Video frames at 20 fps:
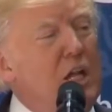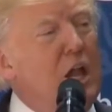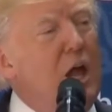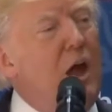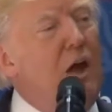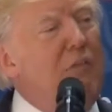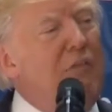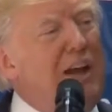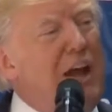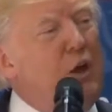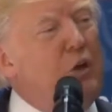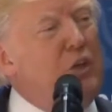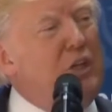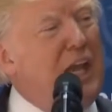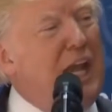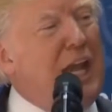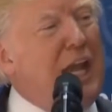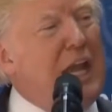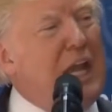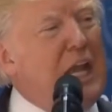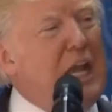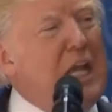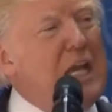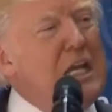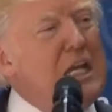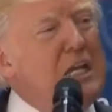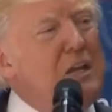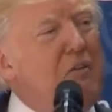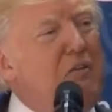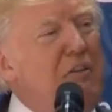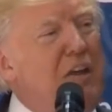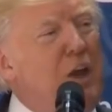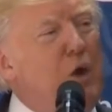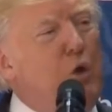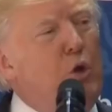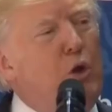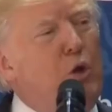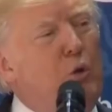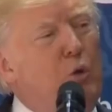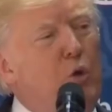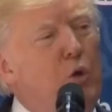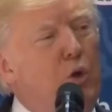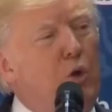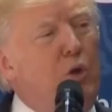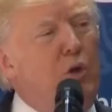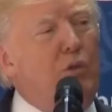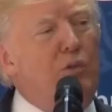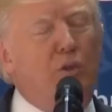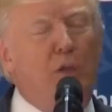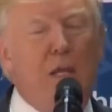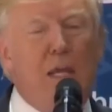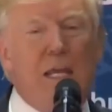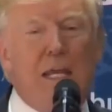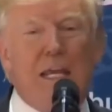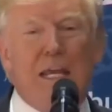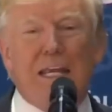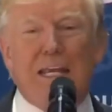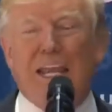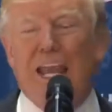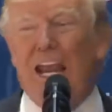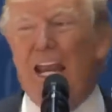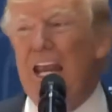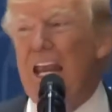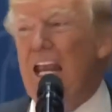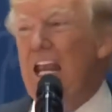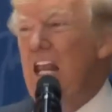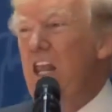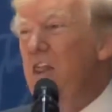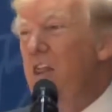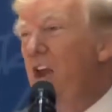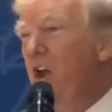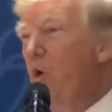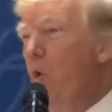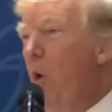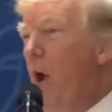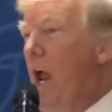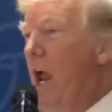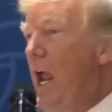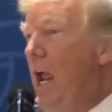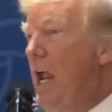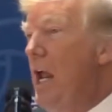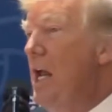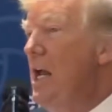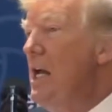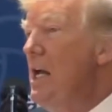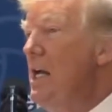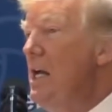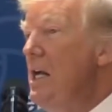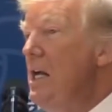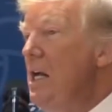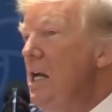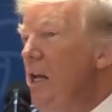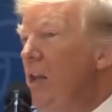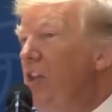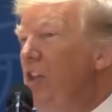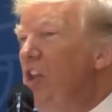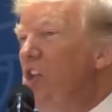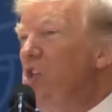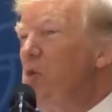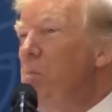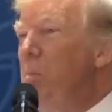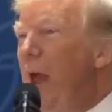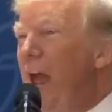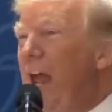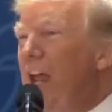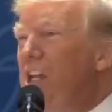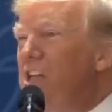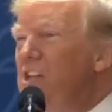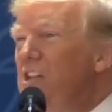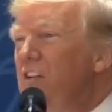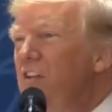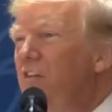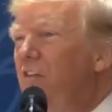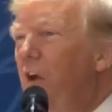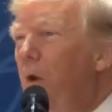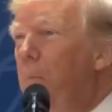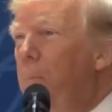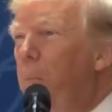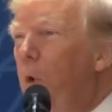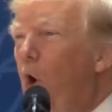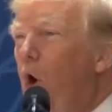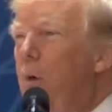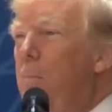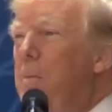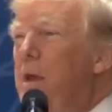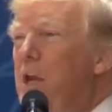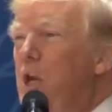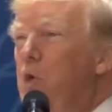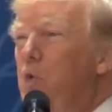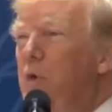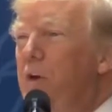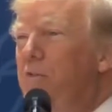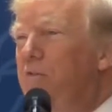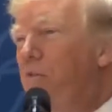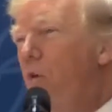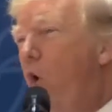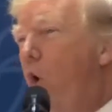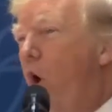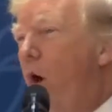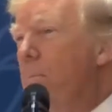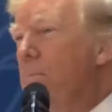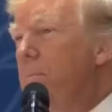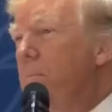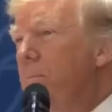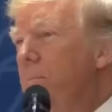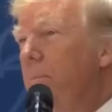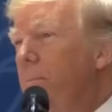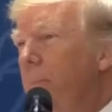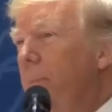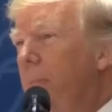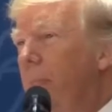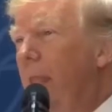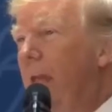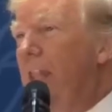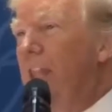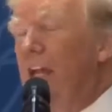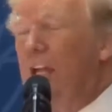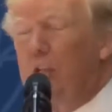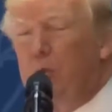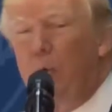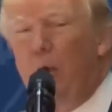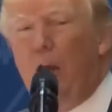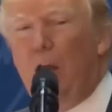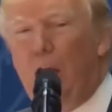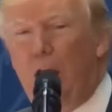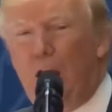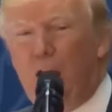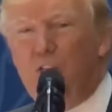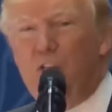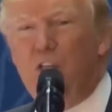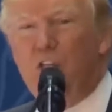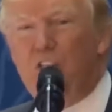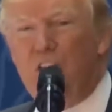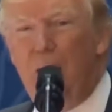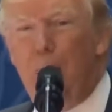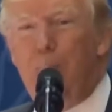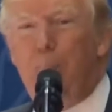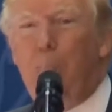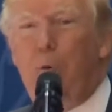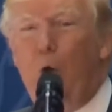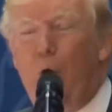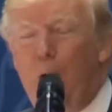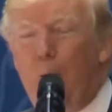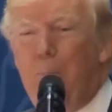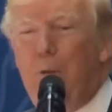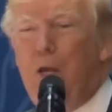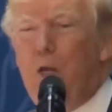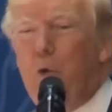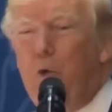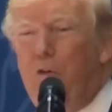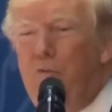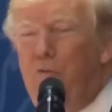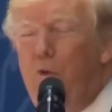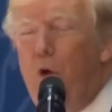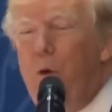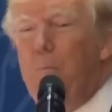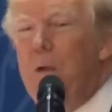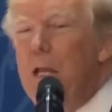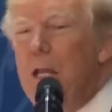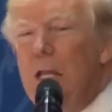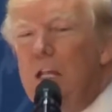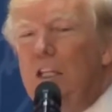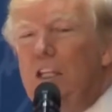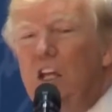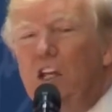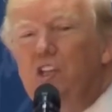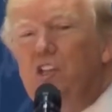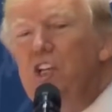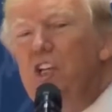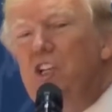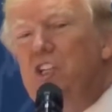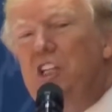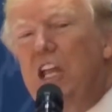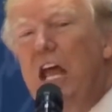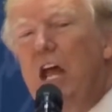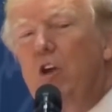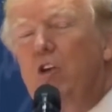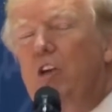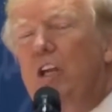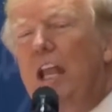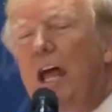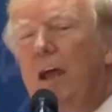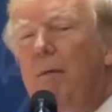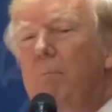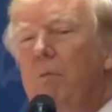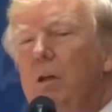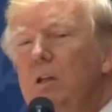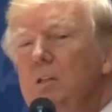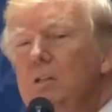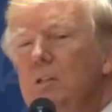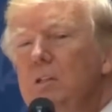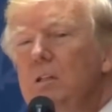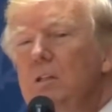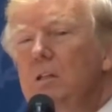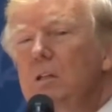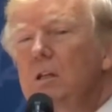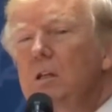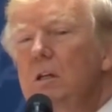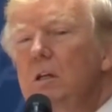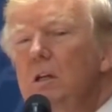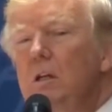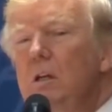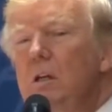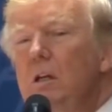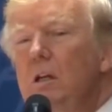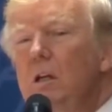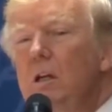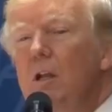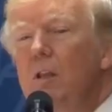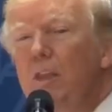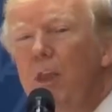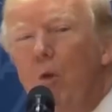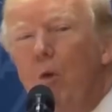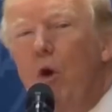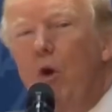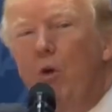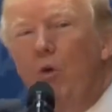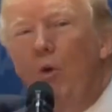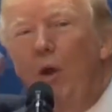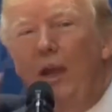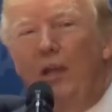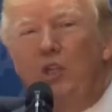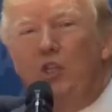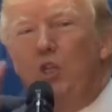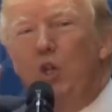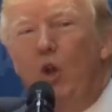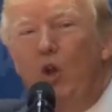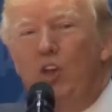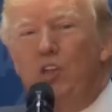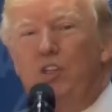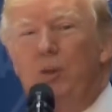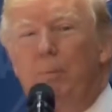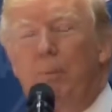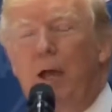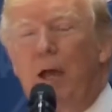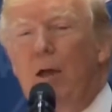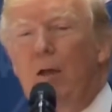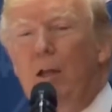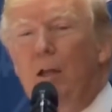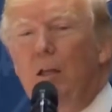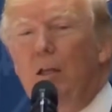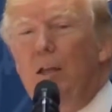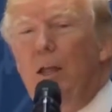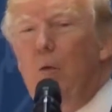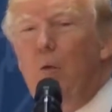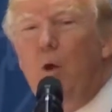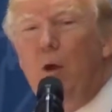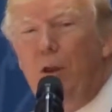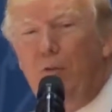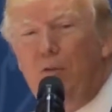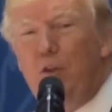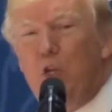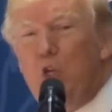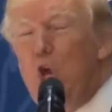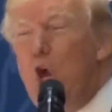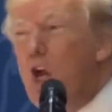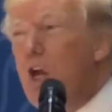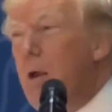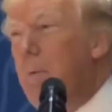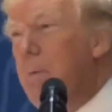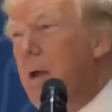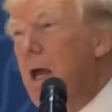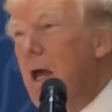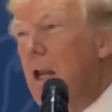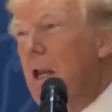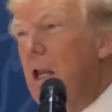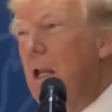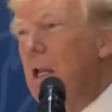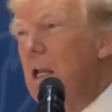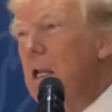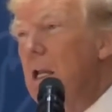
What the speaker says: of outdated federal rules getting in their way. This massive permit reform, and that's what it is, it's a permit reform, doesn't sound glamorous. They won't write stories about it. They won't even talk about it.